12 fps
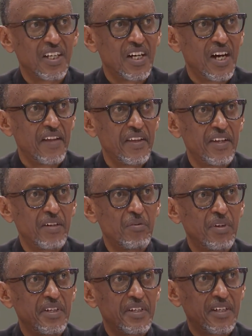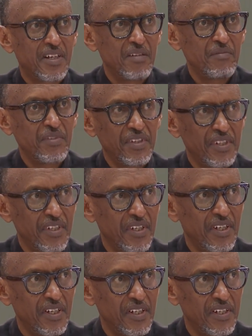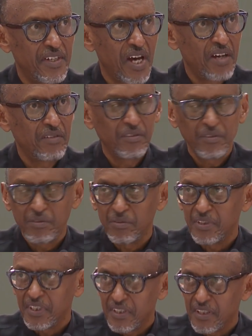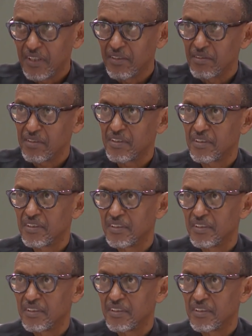And then when it comes down to details,